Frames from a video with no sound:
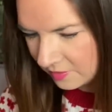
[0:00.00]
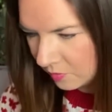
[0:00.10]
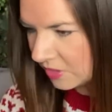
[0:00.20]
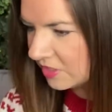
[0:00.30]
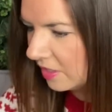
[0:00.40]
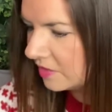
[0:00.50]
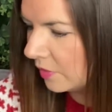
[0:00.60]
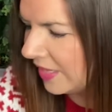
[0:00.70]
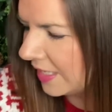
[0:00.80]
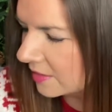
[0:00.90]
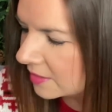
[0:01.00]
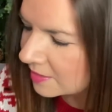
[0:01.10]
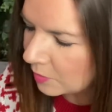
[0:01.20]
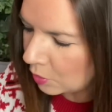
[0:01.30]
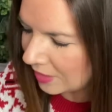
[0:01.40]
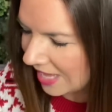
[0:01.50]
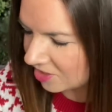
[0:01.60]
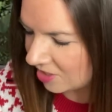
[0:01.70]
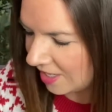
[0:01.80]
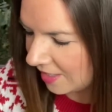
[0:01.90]
what size are you? I think it's a small
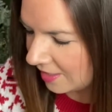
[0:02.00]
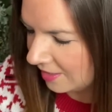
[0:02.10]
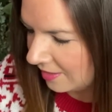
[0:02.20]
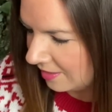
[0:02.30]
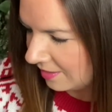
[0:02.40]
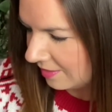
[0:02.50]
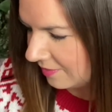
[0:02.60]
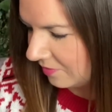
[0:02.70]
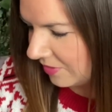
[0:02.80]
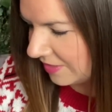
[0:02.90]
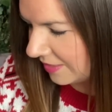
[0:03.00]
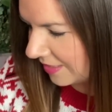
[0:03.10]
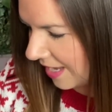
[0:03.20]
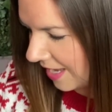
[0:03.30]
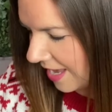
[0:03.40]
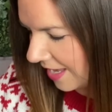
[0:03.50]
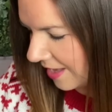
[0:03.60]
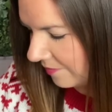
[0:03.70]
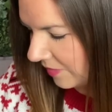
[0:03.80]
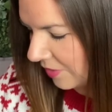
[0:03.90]
actually. What does it say here?
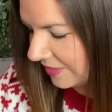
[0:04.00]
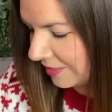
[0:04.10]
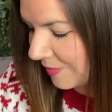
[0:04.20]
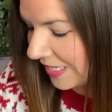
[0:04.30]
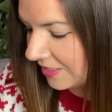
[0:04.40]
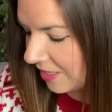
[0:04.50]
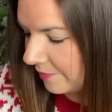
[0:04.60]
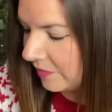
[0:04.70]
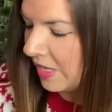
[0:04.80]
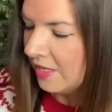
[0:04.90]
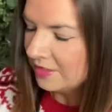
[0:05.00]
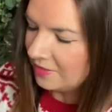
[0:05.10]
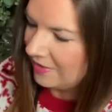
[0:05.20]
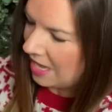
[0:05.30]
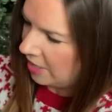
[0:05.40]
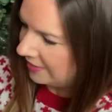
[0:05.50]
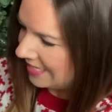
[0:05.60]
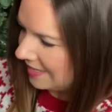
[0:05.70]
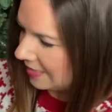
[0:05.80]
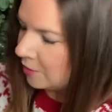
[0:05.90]
Oh, it says medium. So yeah, I'd say
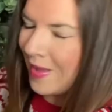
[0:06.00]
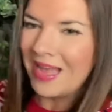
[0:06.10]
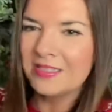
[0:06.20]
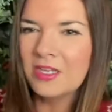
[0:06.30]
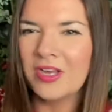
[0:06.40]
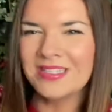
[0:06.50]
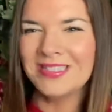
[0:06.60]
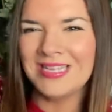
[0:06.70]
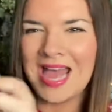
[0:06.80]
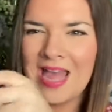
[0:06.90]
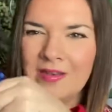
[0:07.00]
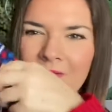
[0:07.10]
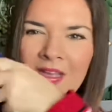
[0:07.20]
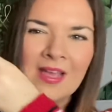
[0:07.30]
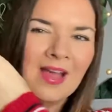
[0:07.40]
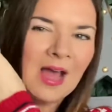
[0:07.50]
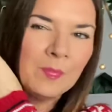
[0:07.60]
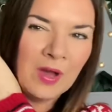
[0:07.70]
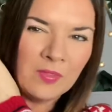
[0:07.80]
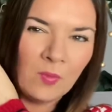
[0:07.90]
that's about a size 10. And
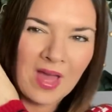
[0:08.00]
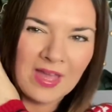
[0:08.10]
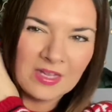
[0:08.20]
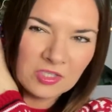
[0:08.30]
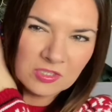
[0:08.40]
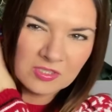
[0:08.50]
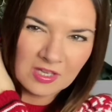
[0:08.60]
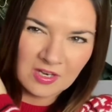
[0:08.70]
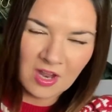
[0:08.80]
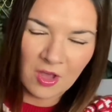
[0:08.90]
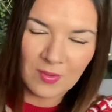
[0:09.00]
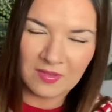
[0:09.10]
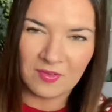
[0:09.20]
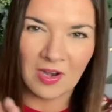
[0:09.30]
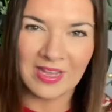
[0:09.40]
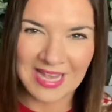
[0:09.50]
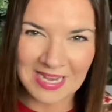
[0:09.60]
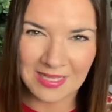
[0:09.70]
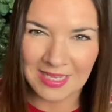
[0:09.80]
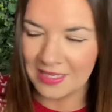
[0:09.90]
by the way, just so you know, if you like
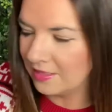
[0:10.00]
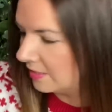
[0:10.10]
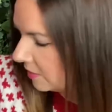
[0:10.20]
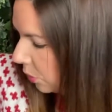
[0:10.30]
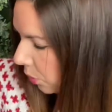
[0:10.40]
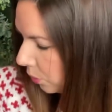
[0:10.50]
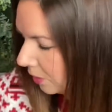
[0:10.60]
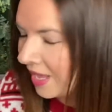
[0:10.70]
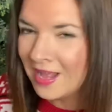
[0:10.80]
anything in this haul,